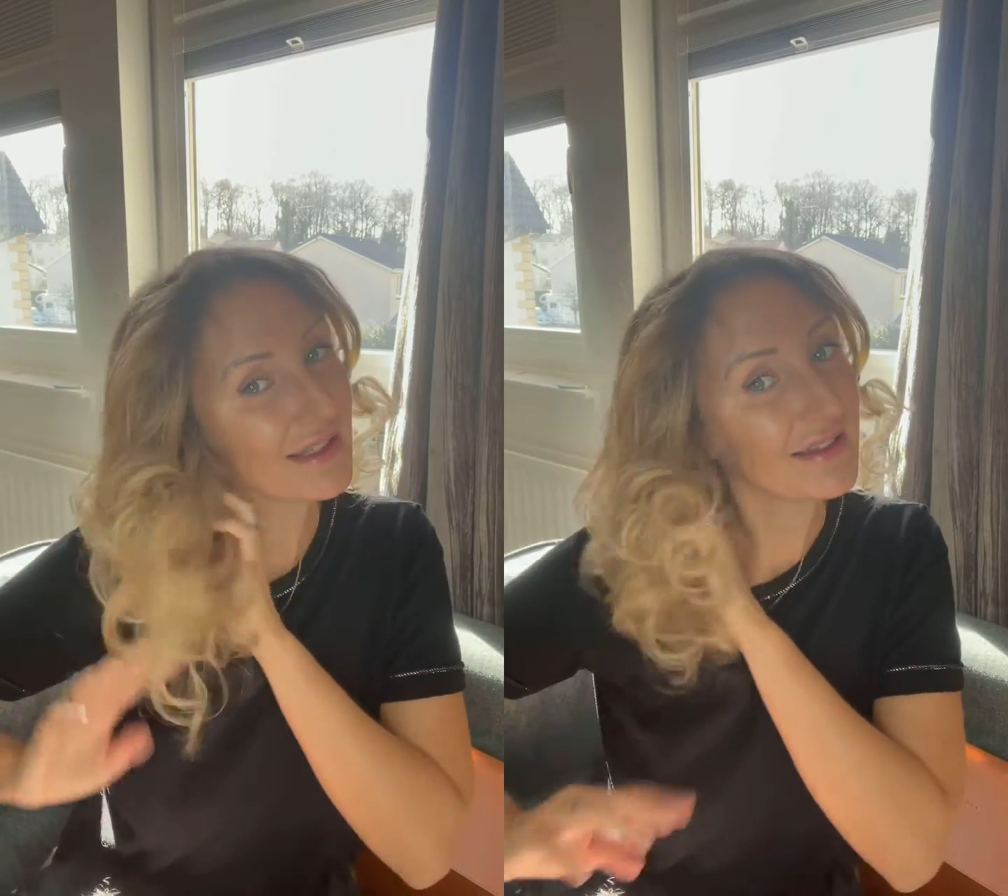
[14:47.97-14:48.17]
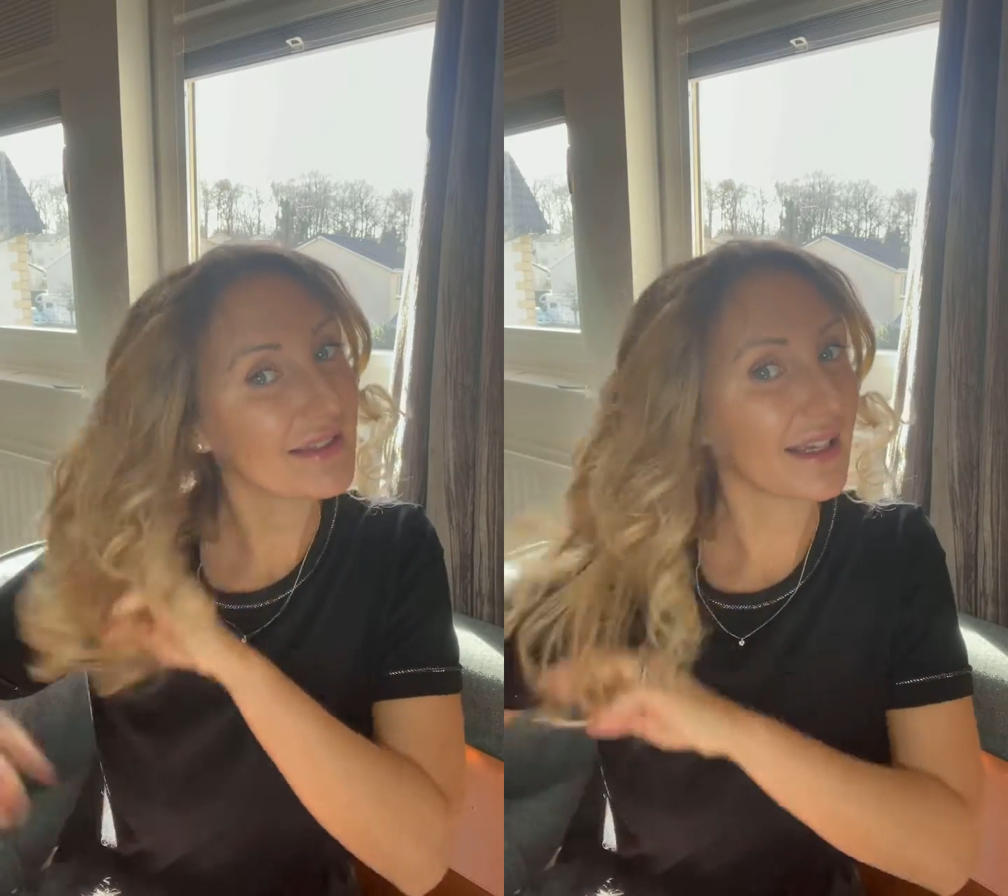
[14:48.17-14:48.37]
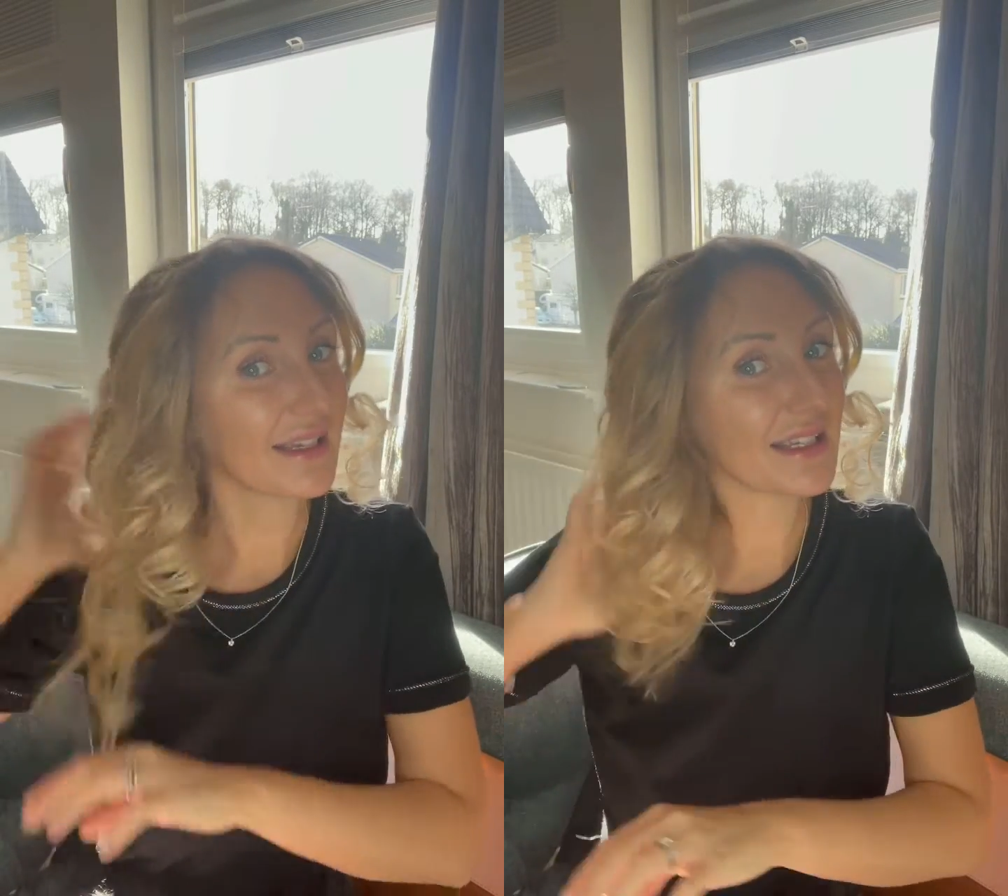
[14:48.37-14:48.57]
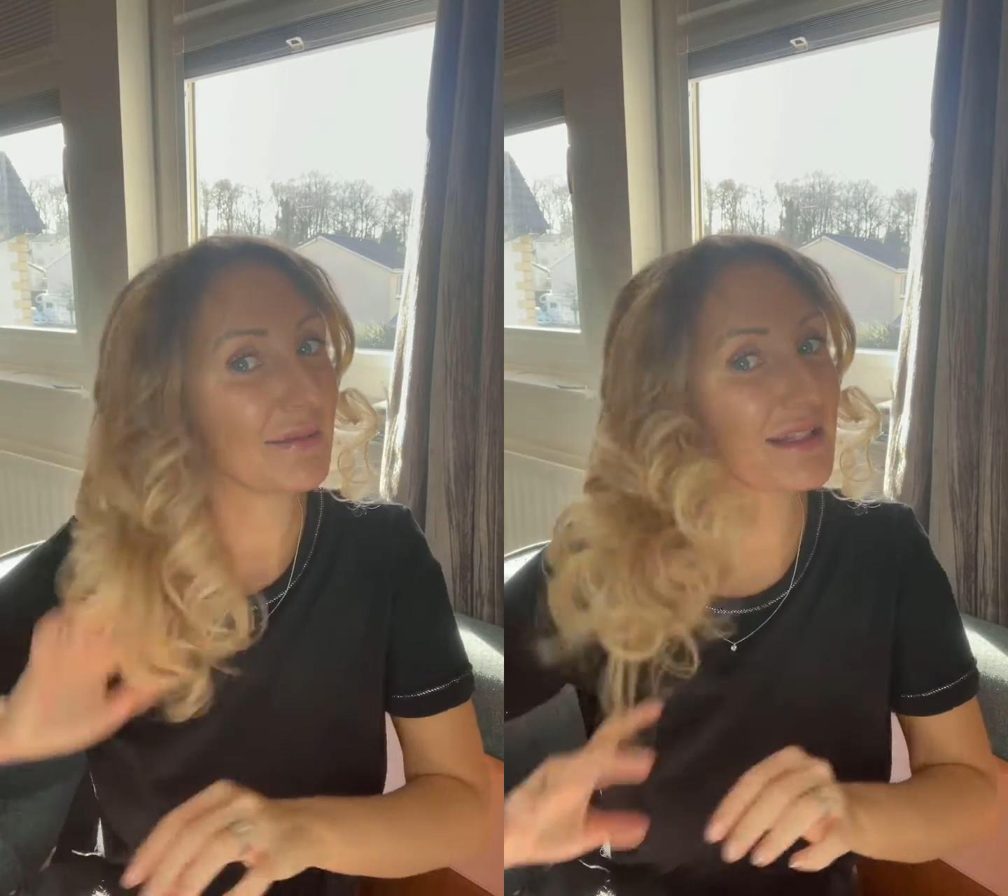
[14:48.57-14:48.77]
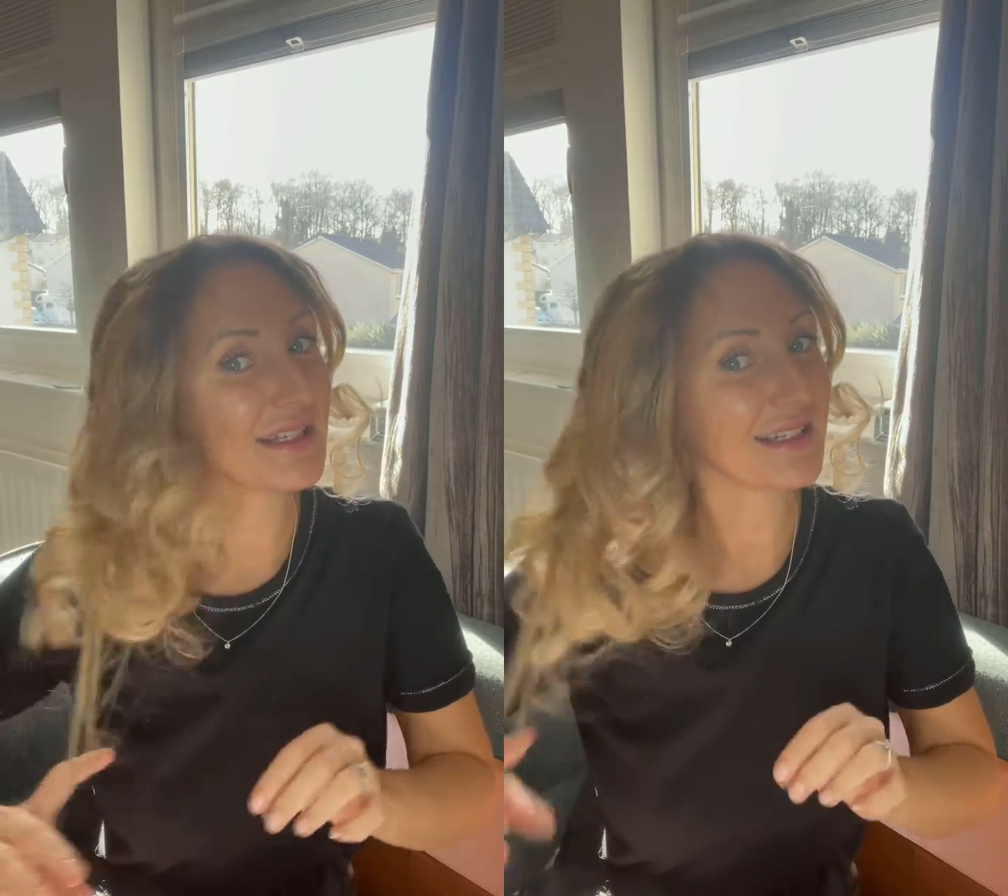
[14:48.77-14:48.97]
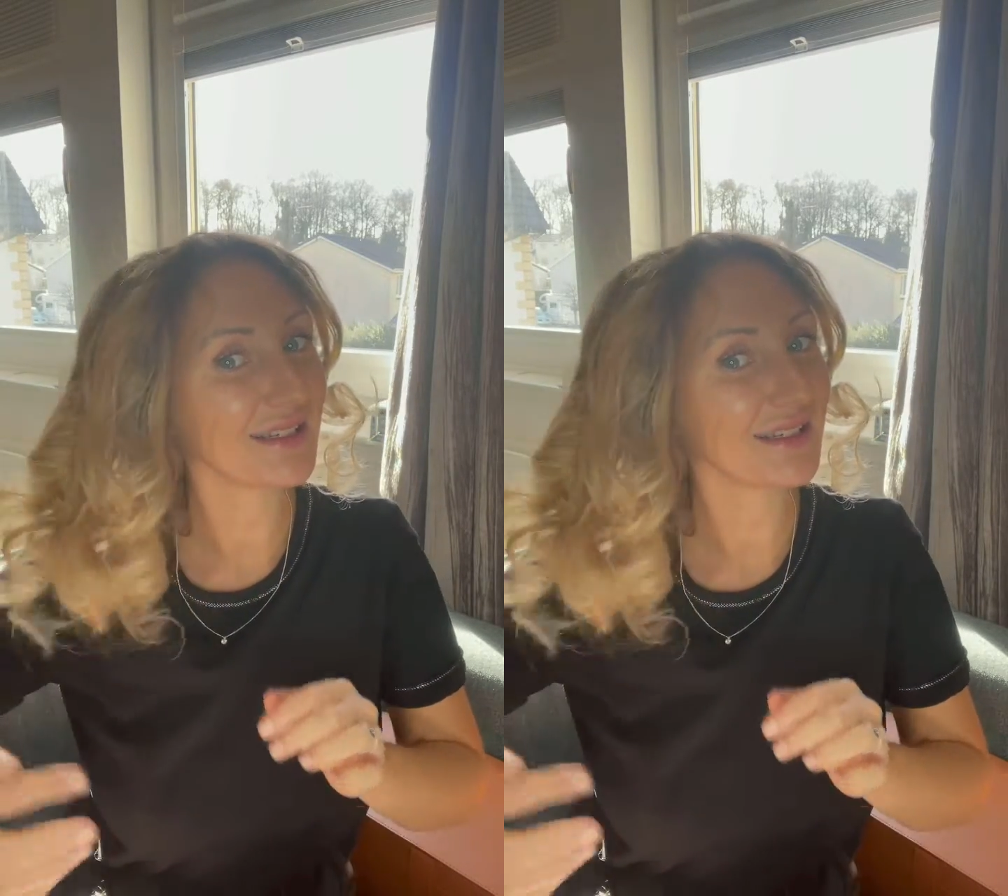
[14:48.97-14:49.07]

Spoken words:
than the second time I did it.